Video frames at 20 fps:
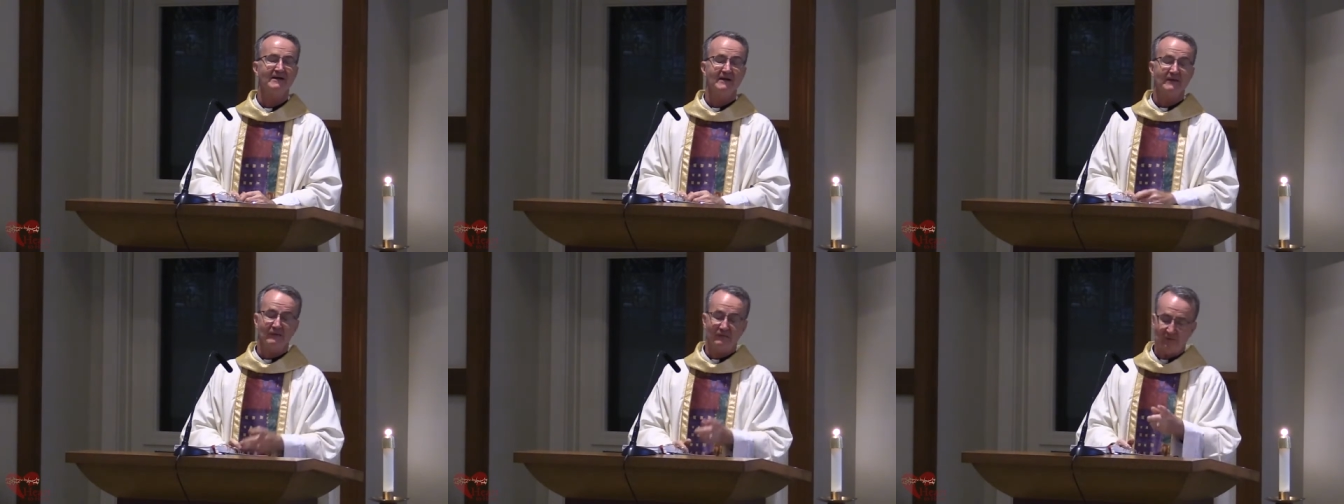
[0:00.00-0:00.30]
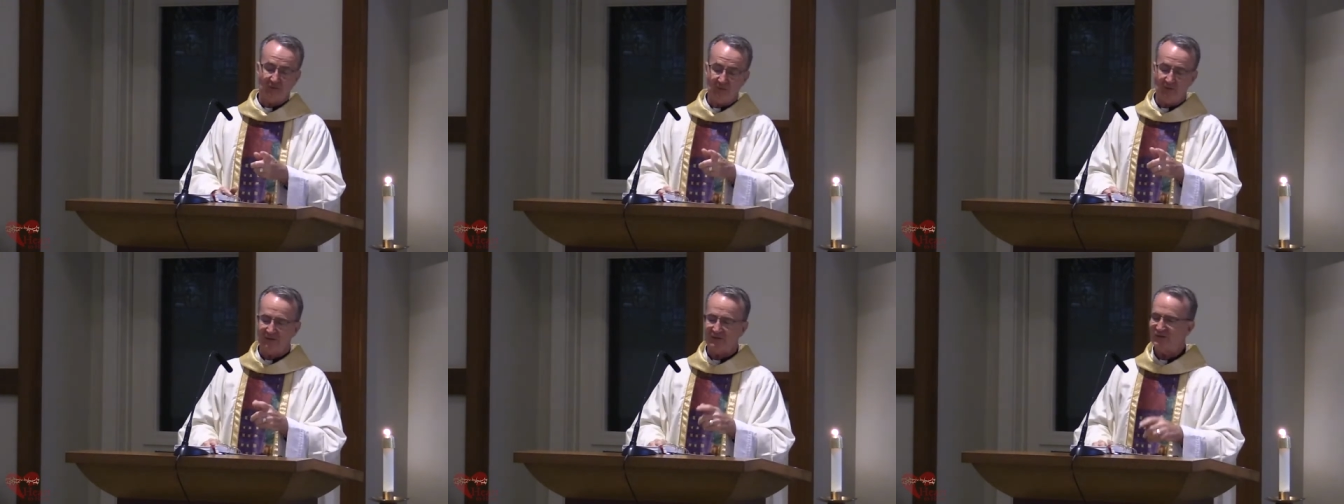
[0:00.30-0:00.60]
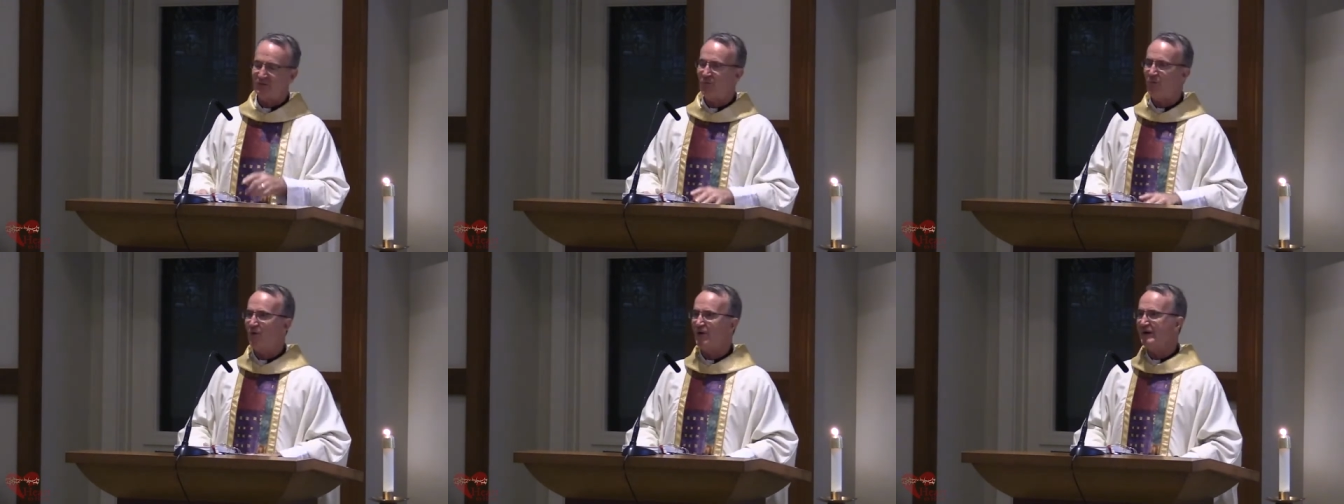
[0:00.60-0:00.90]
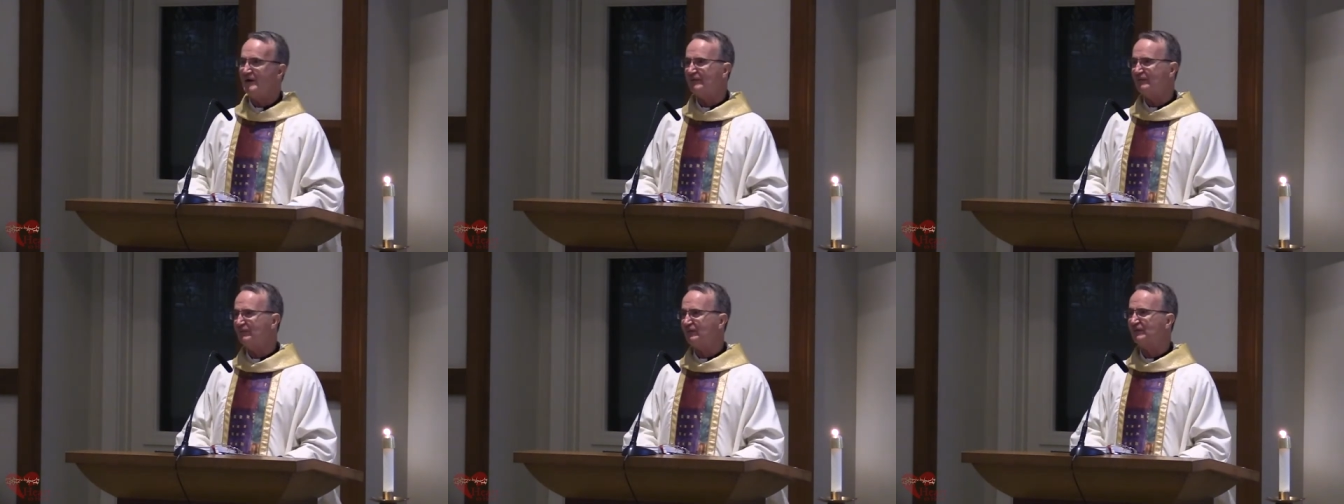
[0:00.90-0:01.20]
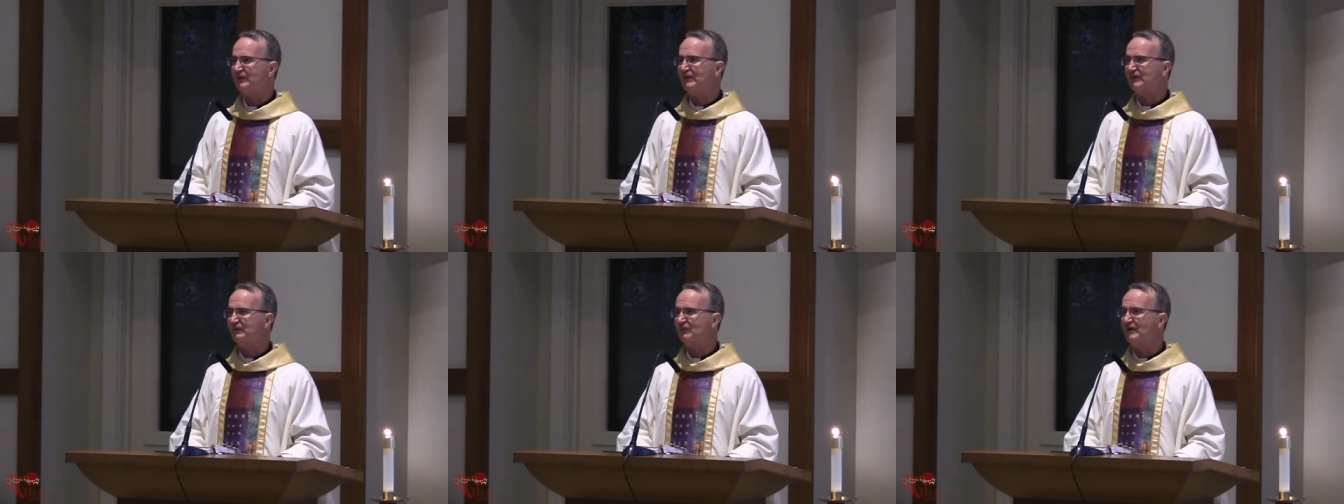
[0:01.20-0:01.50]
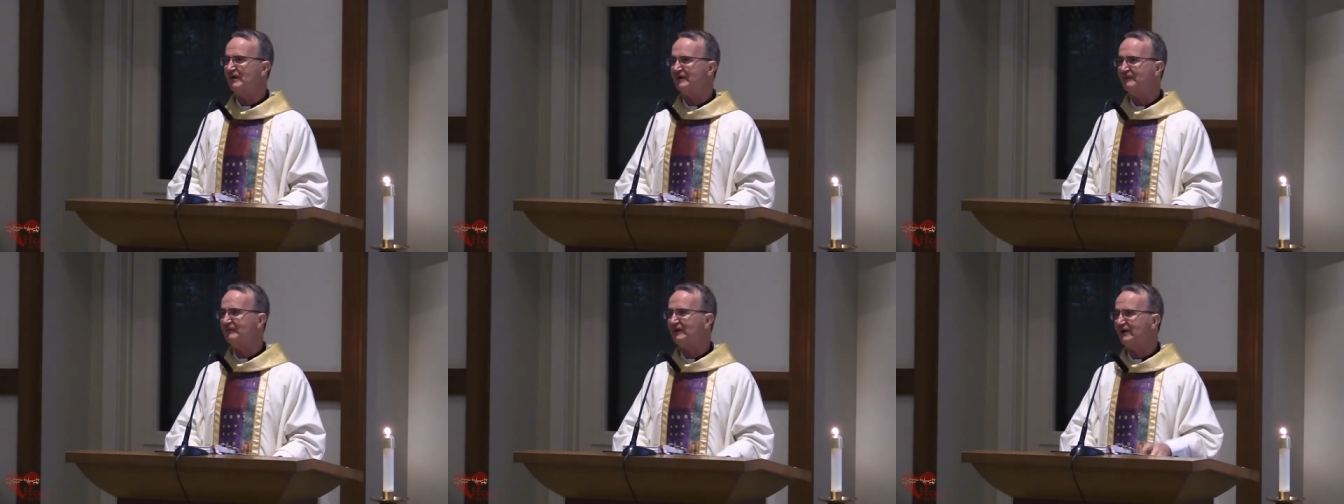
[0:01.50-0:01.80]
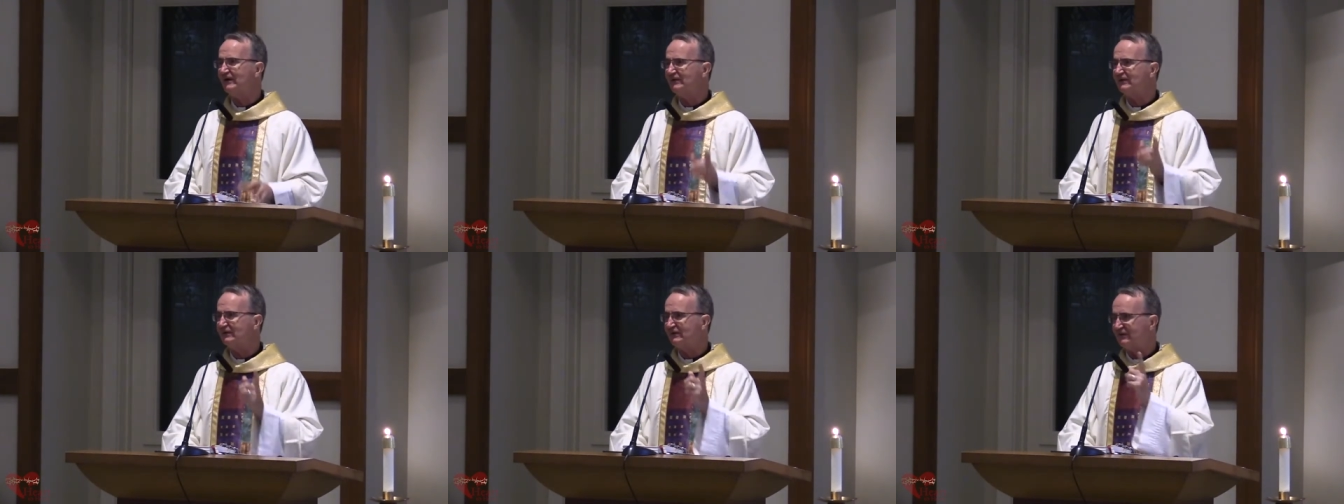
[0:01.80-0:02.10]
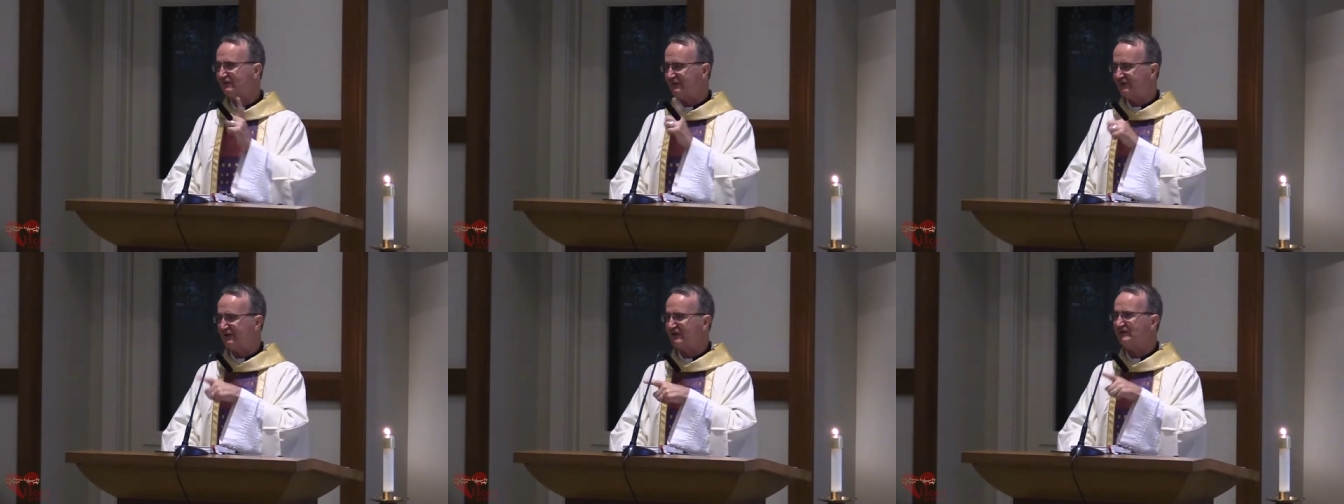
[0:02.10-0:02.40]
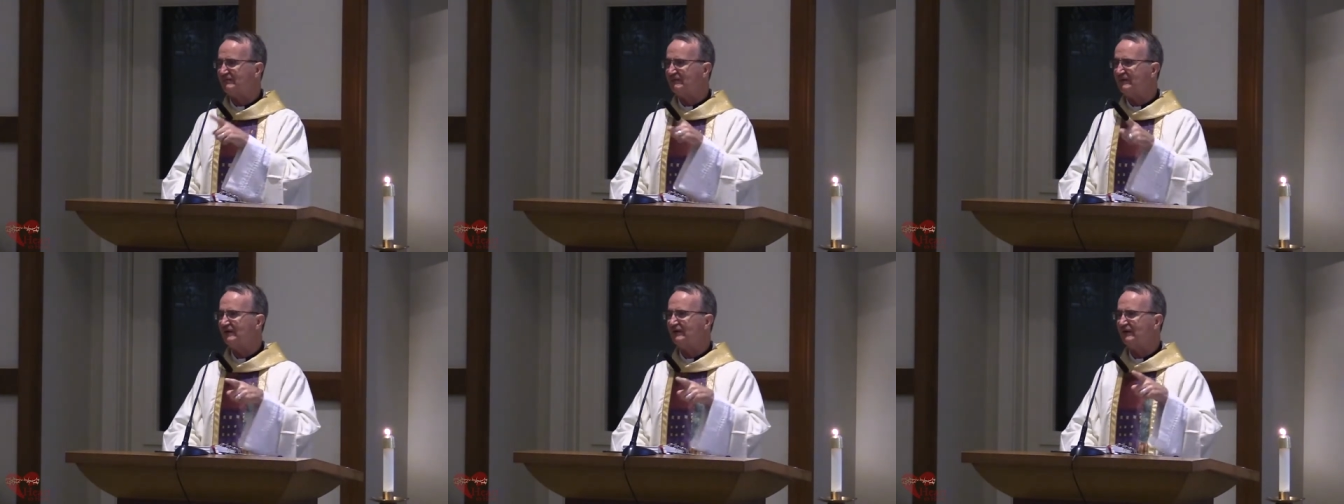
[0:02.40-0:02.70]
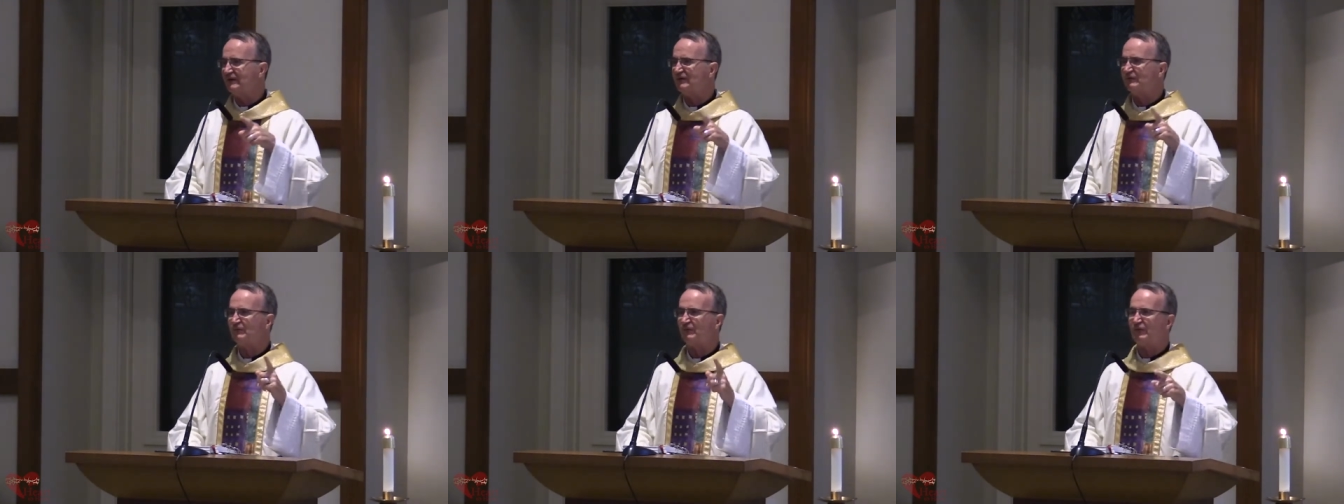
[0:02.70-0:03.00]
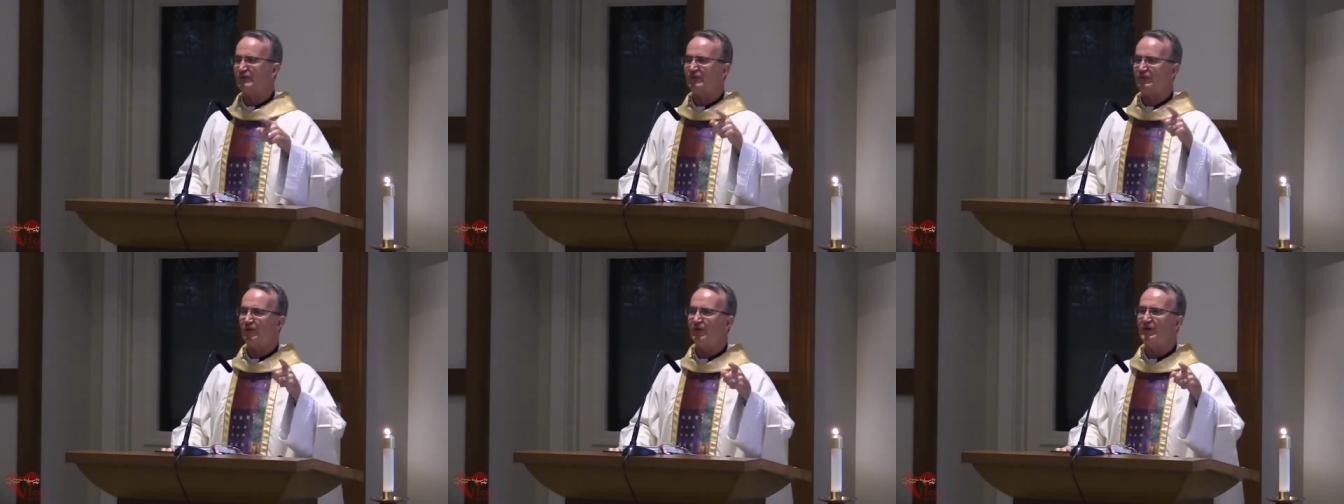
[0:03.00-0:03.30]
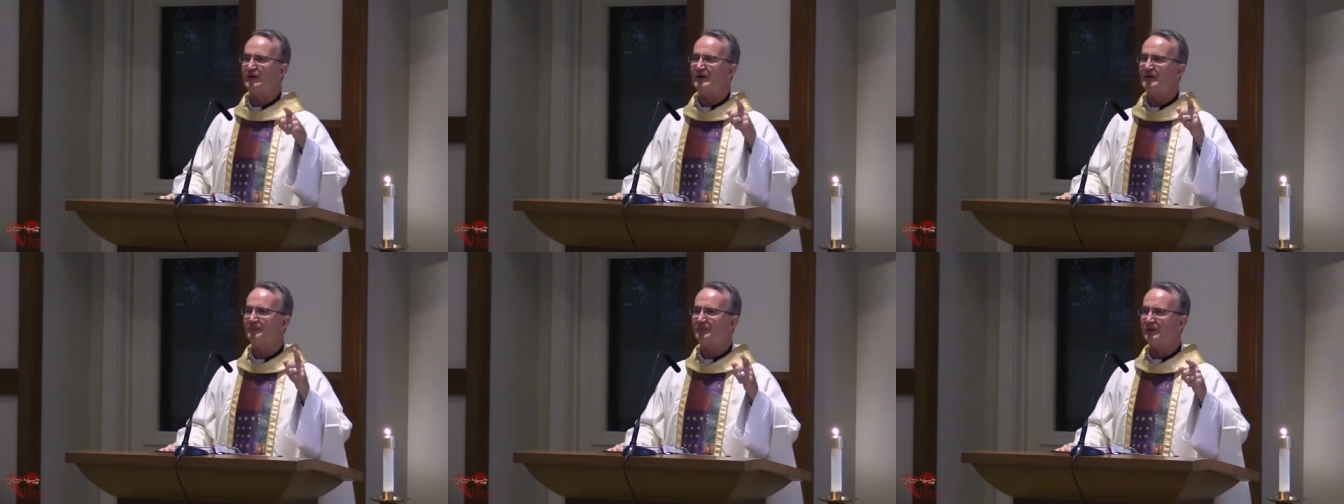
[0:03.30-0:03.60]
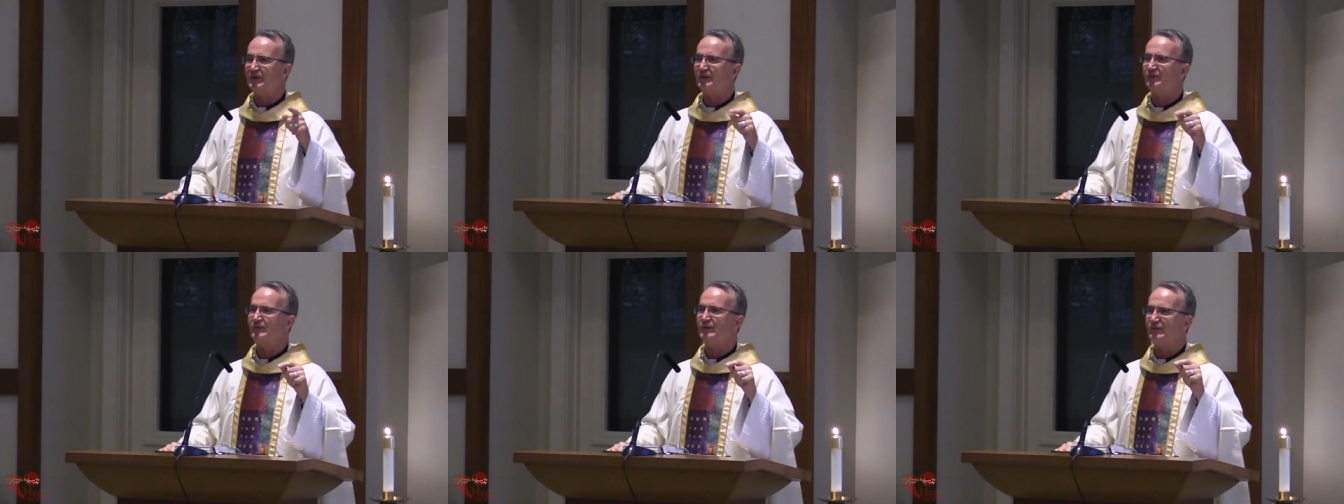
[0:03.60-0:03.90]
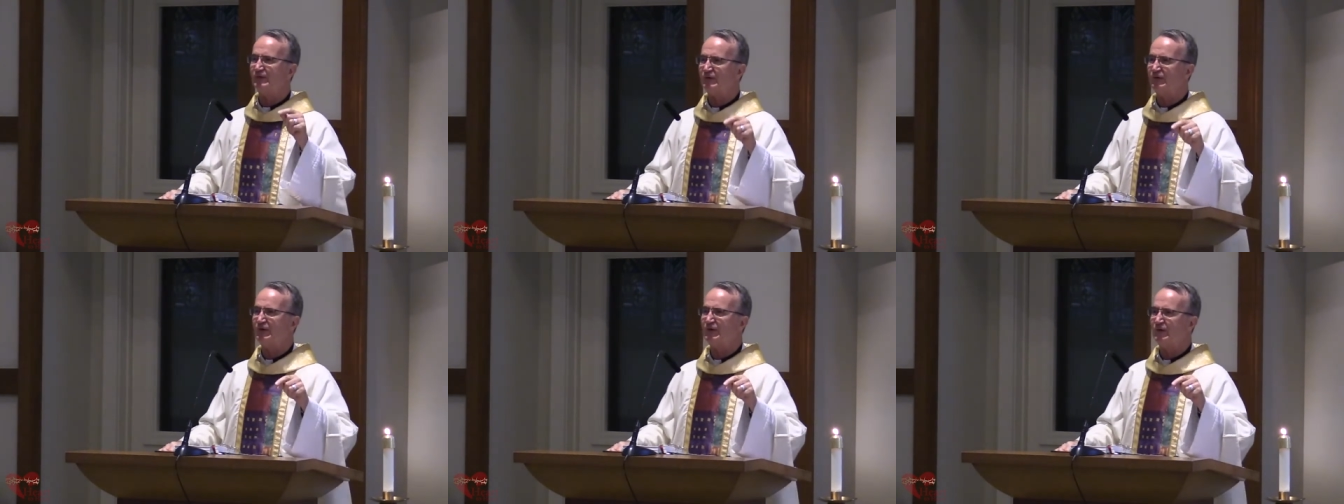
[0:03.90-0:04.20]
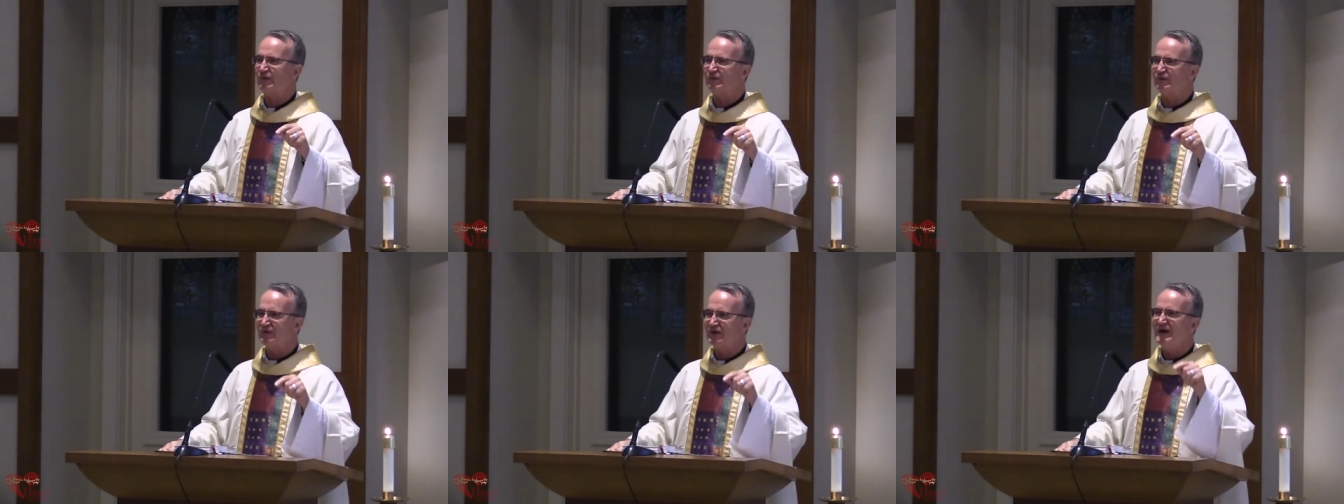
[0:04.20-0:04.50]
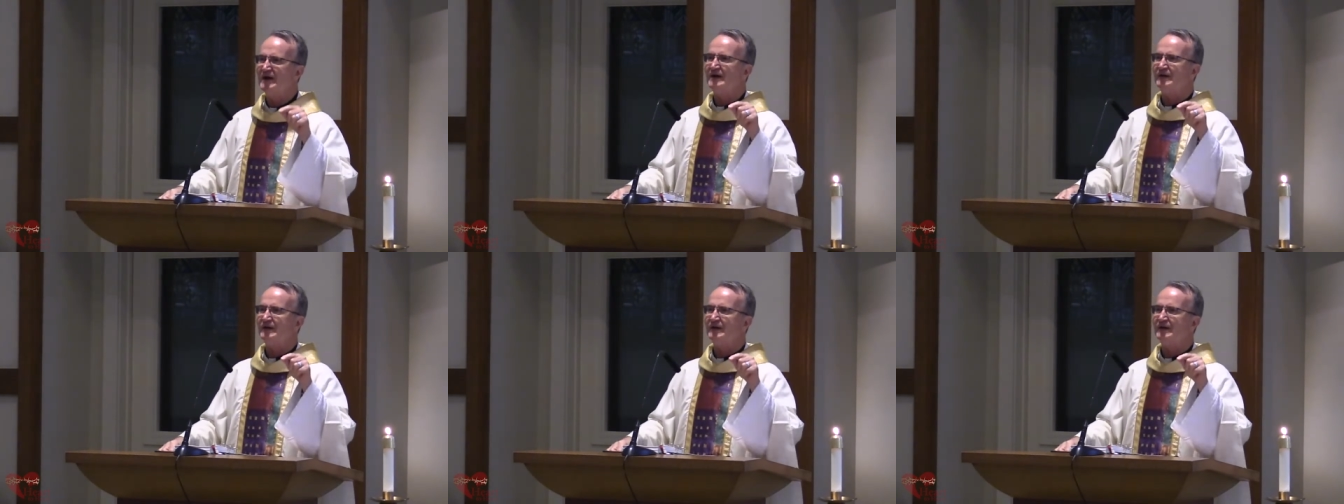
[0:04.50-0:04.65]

So it's a warning for each one of us, is just because we're showing up here at church